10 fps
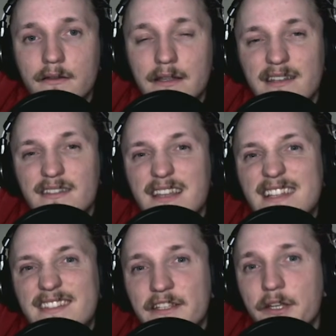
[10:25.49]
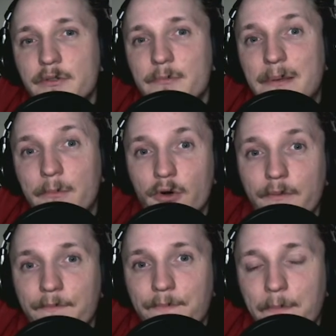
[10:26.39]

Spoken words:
it use a bit more.